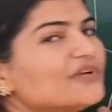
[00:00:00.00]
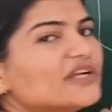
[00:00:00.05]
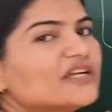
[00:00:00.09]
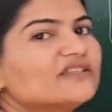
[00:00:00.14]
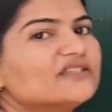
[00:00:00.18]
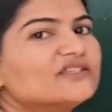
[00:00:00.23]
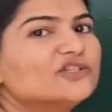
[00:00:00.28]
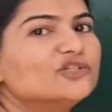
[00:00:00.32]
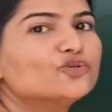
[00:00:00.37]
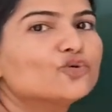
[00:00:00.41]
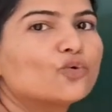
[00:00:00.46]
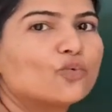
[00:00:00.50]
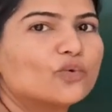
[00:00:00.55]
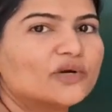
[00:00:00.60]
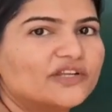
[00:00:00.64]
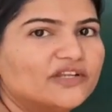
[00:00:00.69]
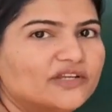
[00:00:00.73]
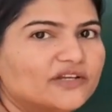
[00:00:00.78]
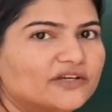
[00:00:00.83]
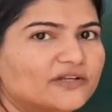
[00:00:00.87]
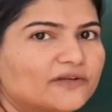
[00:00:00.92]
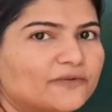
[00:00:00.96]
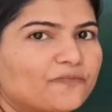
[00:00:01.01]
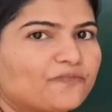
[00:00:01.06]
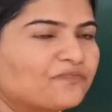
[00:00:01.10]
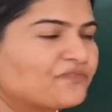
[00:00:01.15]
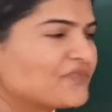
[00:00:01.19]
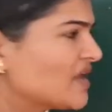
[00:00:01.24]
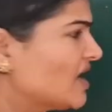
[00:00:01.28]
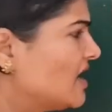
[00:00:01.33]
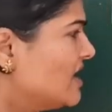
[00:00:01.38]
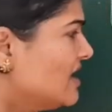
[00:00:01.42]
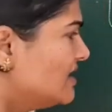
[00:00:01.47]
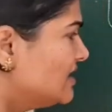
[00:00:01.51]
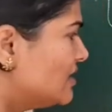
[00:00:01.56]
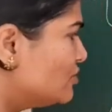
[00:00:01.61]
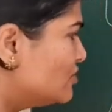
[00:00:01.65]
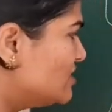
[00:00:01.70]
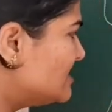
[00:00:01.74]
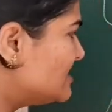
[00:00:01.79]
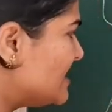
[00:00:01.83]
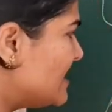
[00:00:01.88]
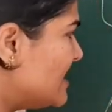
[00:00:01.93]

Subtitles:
present over here. Now this